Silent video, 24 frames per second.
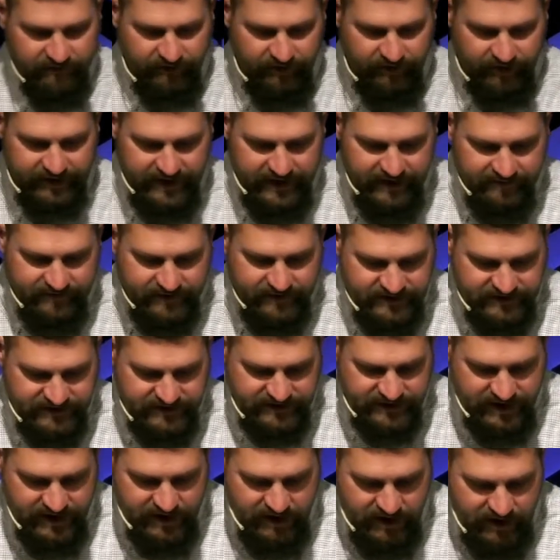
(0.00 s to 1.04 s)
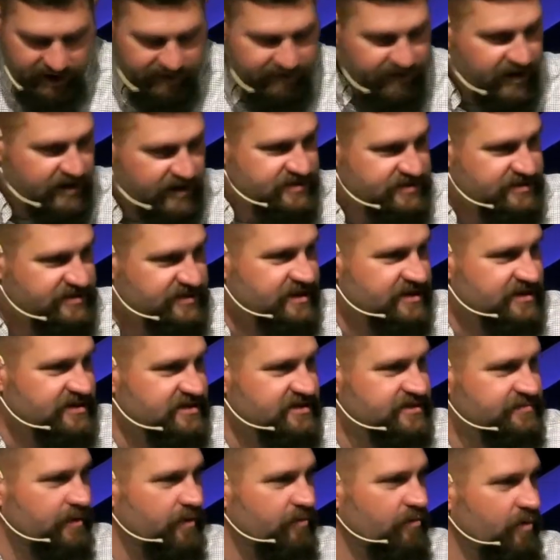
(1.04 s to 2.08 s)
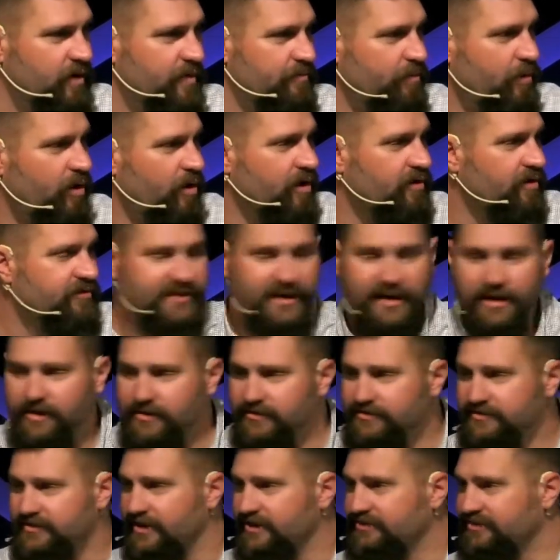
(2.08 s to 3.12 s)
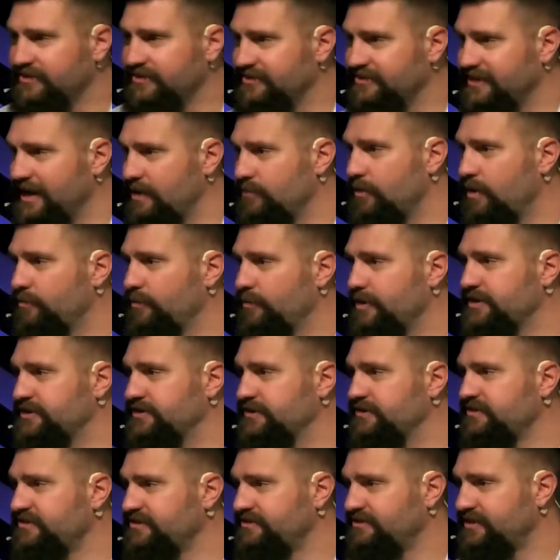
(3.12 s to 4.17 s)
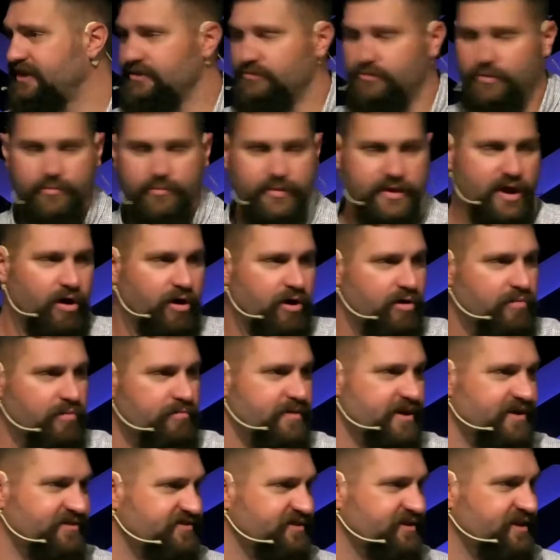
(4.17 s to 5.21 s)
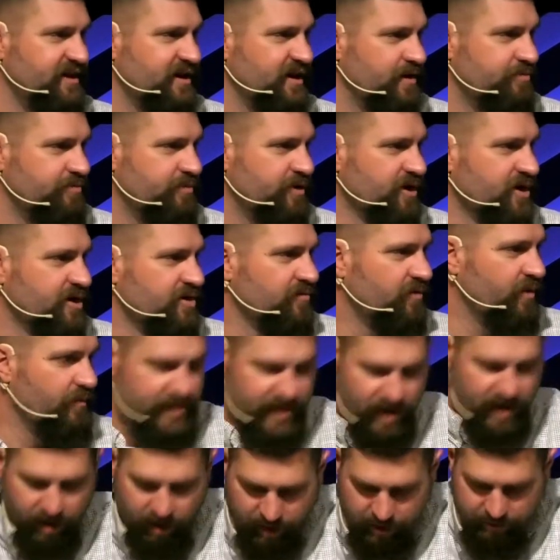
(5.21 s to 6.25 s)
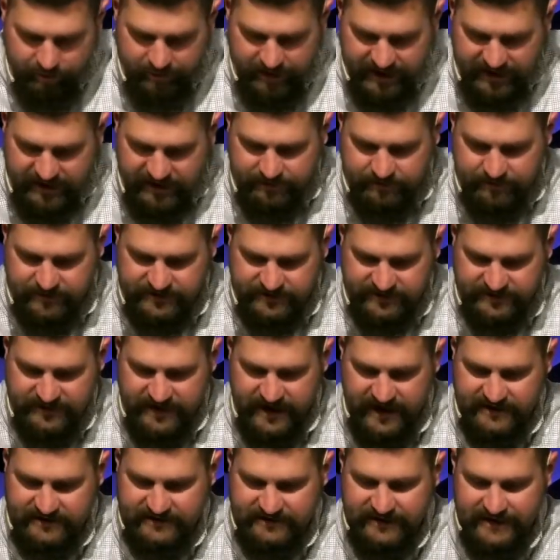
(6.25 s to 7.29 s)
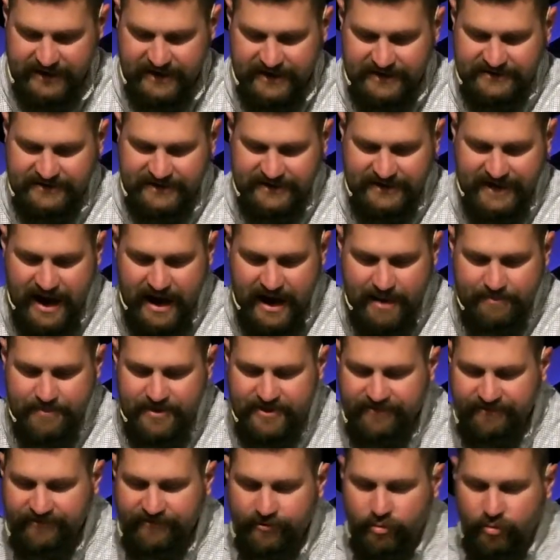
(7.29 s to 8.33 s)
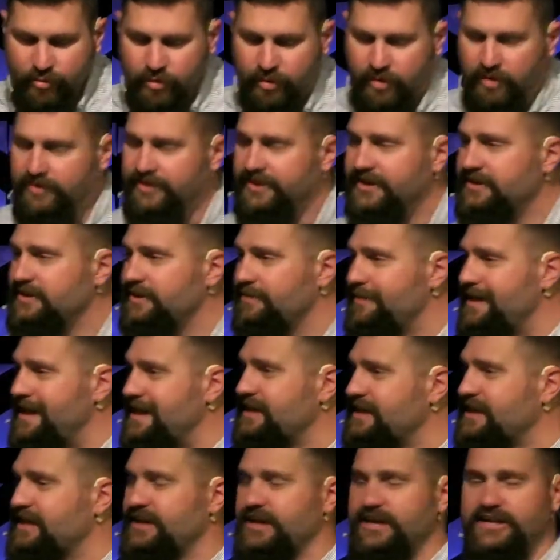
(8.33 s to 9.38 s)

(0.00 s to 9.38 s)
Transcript: forgiveness of our sins. But what Paul tells us is that when we do sin, when we are messing up, when we are making mistakes, to not be fooled into making